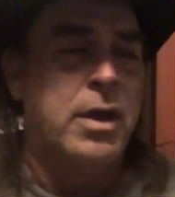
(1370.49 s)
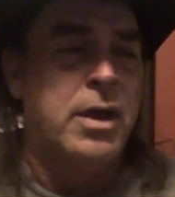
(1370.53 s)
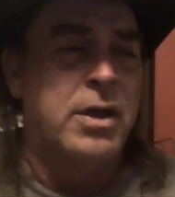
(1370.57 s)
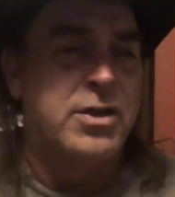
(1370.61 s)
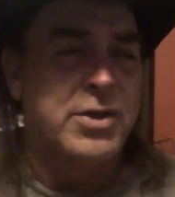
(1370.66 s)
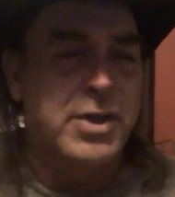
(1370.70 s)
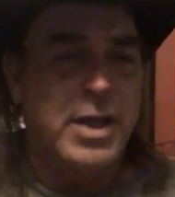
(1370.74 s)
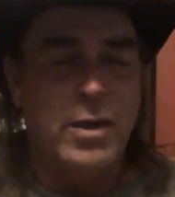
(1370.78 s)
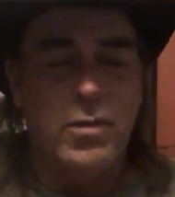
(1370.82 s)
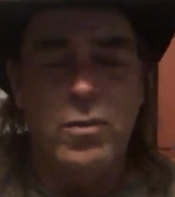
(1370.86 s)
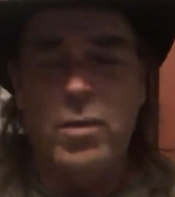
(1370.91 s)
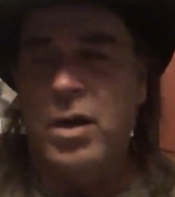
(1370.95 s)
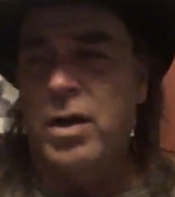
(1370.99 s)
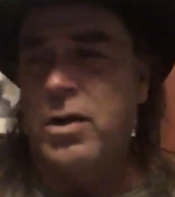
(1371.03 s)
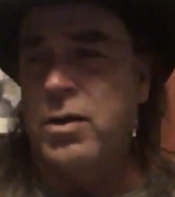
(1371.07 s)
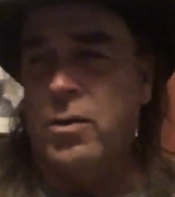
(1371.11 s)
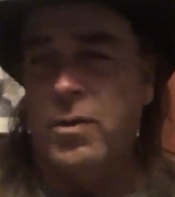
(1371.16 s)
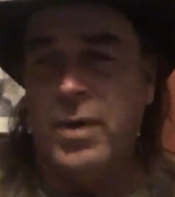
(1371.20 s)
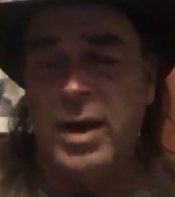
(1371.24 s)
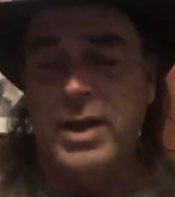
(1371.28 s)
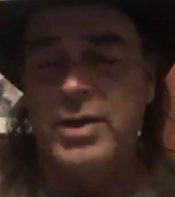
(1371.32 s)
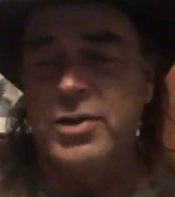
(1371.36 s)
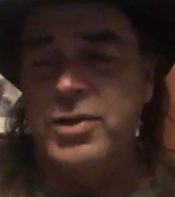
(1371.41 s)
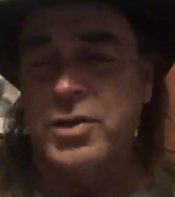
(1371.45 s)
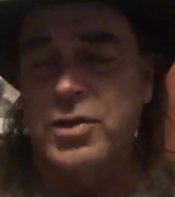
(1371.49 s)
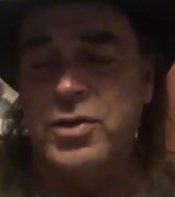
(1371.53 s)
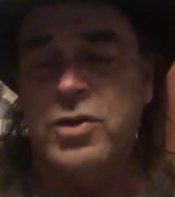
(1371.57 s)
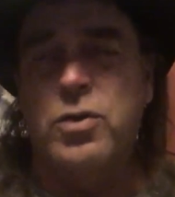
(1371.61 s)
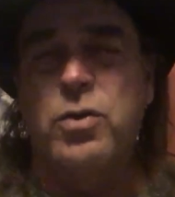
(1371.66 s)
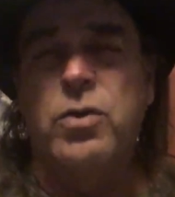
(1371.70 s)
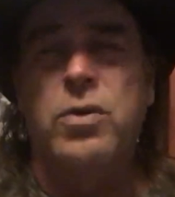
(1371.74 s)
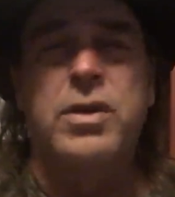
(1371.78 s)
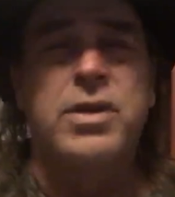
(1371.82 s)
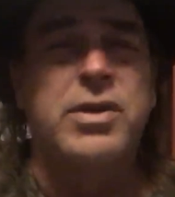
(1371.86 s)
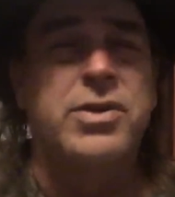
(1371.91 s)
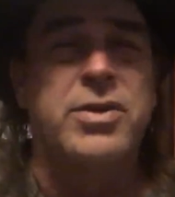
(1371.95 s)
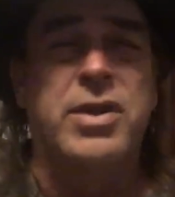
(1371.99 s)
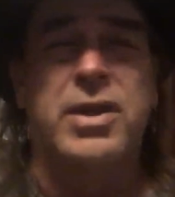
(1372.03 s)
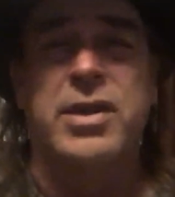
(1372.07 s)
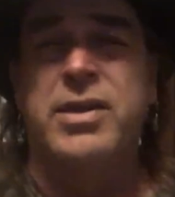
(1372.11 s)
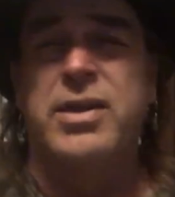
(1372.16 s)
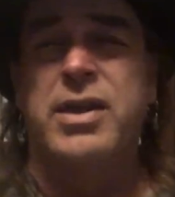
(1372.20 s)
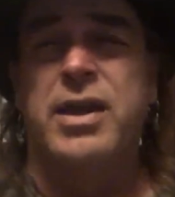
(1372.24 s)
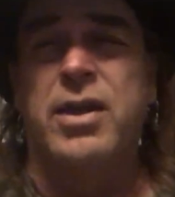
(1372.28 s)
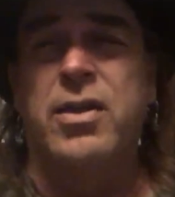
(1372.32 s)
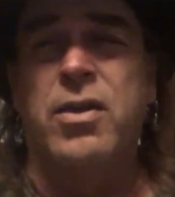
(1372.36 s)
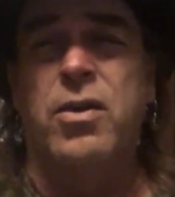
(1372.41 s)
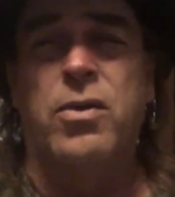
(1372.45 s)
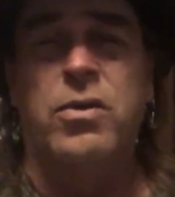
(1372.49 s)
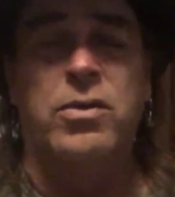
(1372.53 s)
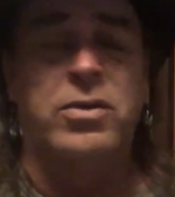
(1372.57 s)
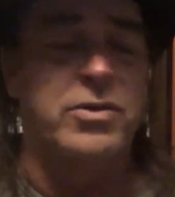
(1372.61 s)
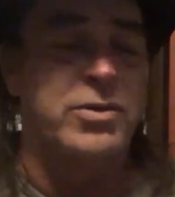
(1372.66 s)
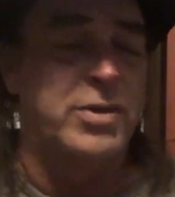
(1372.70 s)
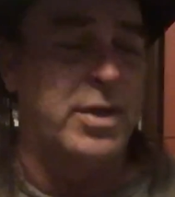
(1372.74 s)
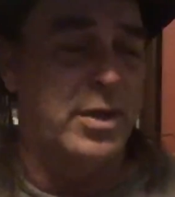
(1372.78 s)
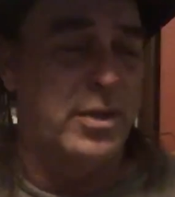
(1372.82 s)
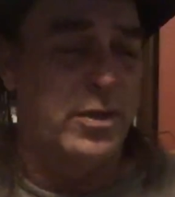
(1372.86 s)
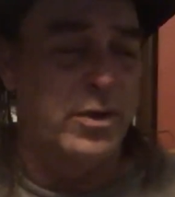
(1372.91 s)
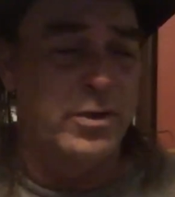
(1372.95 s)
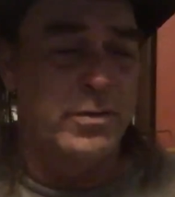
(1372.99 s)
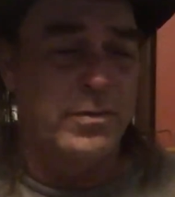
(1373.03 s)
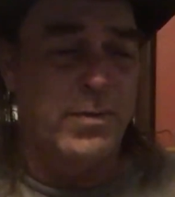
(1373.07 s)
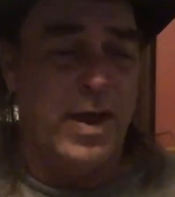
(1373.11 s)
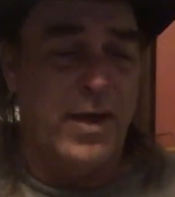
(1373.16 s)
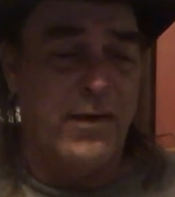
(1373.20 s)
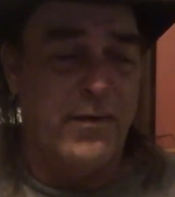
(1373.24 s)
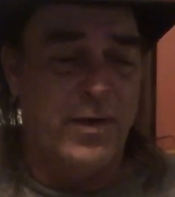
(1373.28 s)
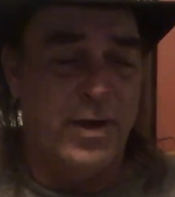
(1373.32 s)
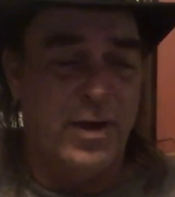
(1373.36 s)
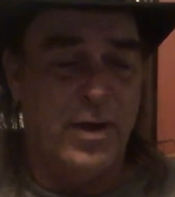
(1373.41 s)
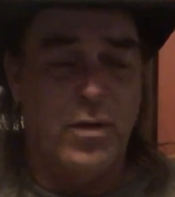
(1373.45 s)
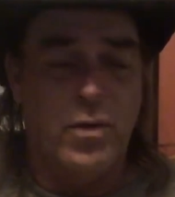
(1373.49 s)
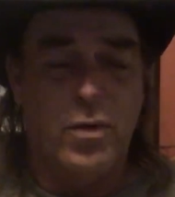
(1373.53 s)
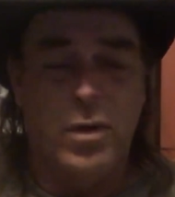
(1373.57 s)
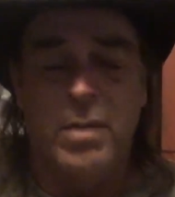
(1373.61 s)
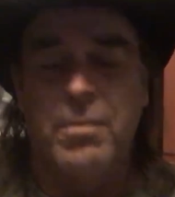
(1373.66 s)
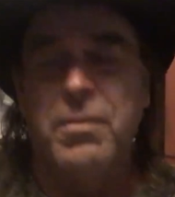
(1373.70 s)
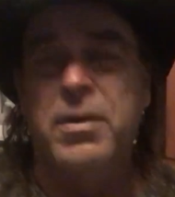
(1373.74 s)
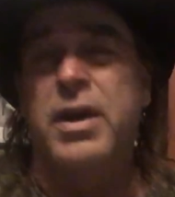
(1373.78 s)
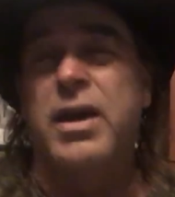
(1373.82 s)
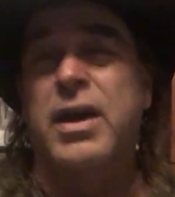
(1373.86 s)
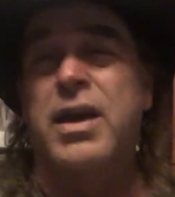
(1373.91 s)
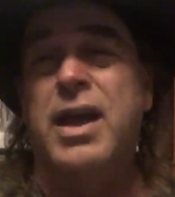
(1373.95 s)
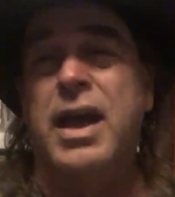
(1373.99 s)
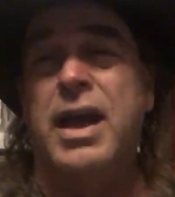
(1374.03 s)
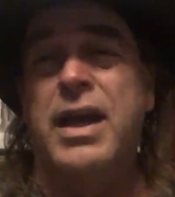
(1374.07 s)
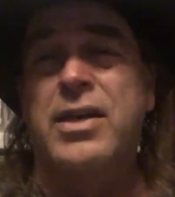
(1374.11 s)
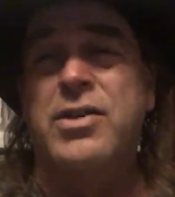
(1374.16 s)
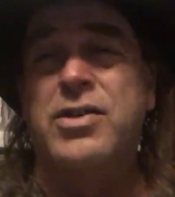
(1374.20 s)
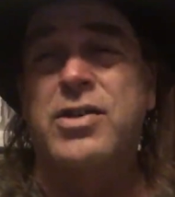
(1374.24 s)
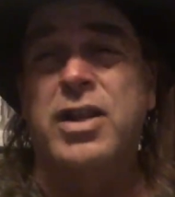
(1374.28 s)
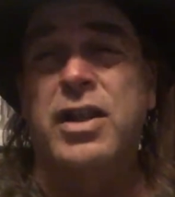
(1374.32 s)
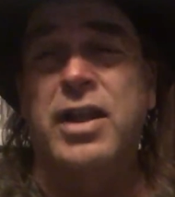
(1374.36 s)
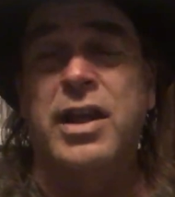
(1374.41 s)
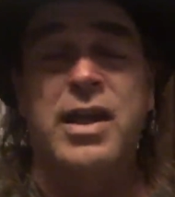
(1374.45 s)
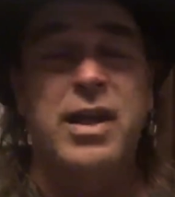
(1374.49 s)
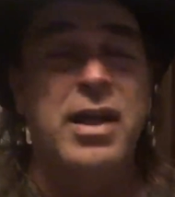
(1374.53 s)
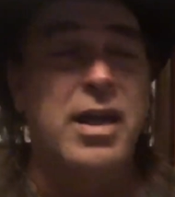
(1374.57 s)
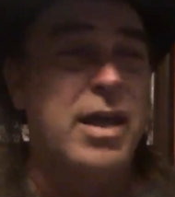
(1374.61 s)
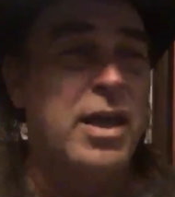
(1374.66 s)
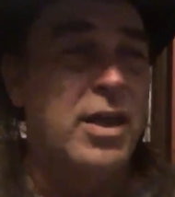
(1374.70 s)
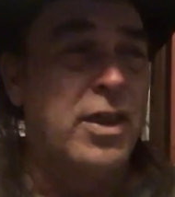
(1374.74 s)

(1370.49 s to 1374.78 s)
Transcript: Skinwalker Ranch is cool because they dig holes, they use heavy equipment occasionally,